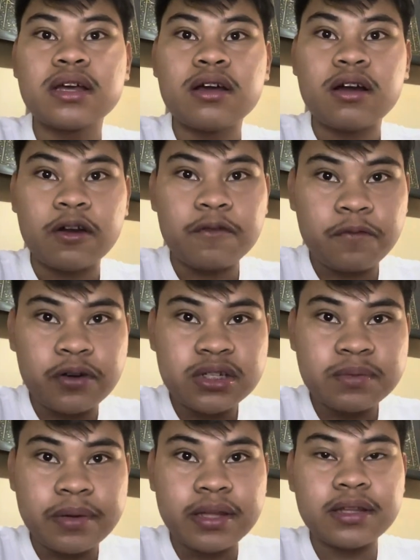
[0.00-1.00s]

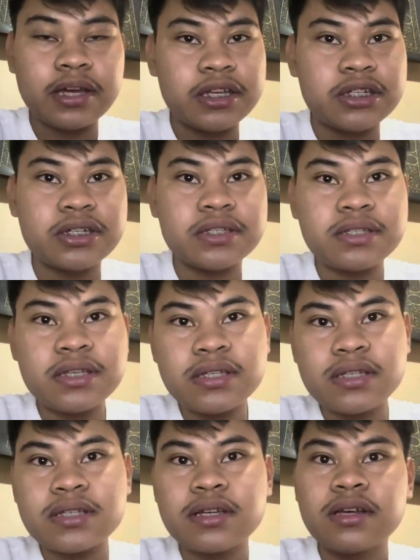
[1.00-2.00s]
enforcement
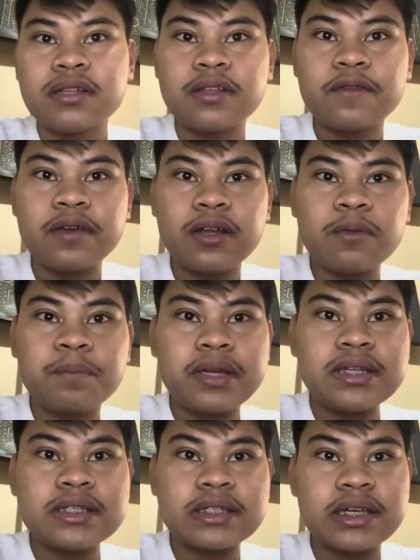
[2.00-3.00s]
agencies developing
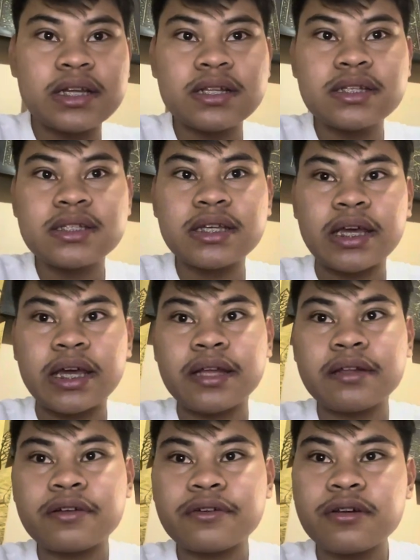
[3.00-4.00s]
skills
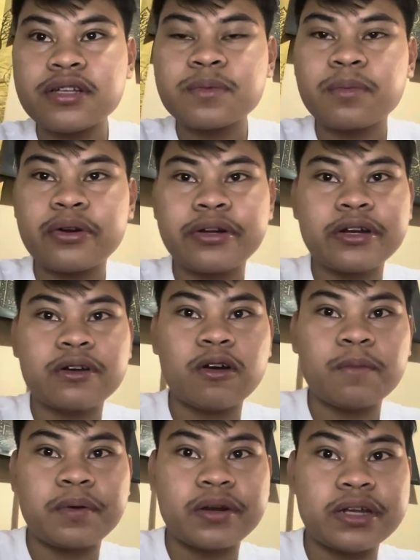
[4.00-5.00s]
and cross-border
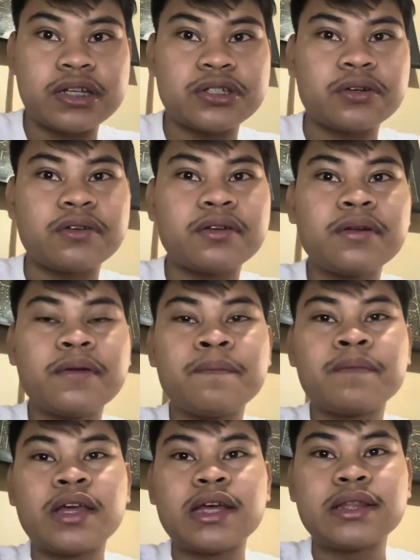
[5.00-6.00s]
cooperation
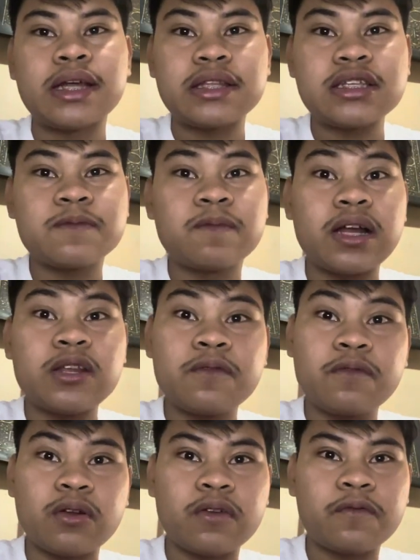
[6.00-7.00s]
that is
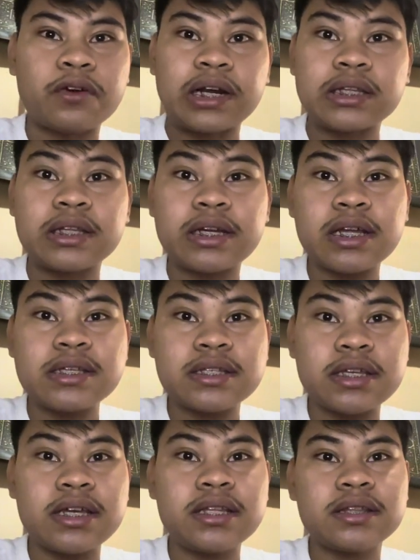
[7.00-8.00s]
valuable for
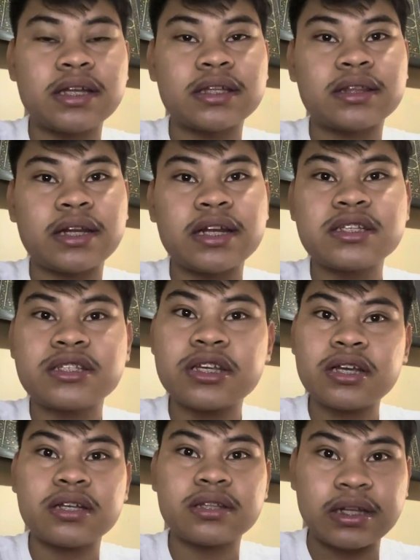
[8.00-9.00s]
addressing the trans
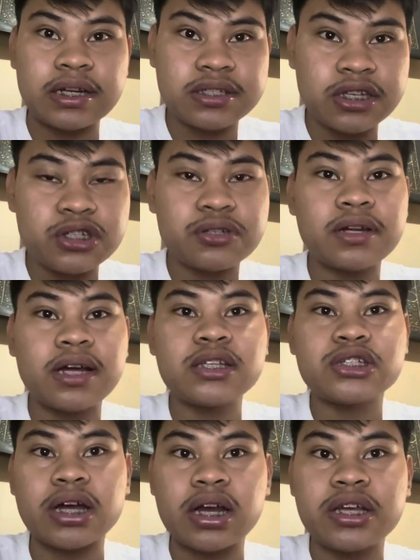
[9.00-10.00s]
transitional
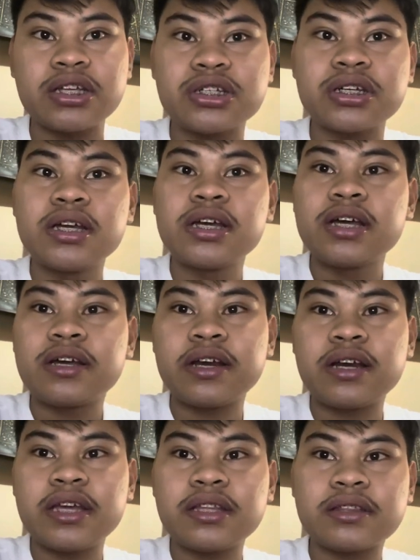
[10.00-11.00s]
challenge
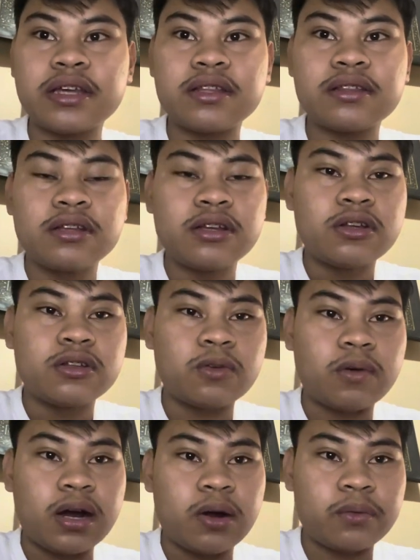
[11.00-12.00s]
related to
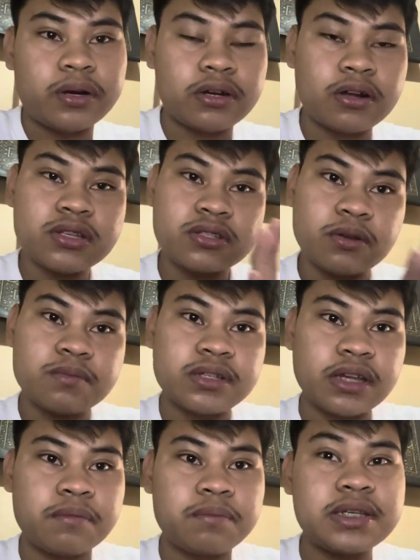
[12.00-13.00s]
our customs
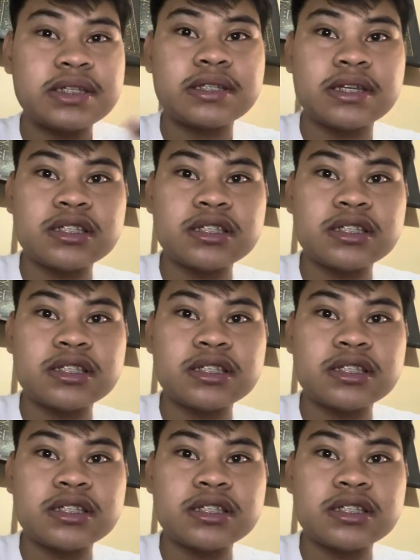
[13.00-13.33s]
and business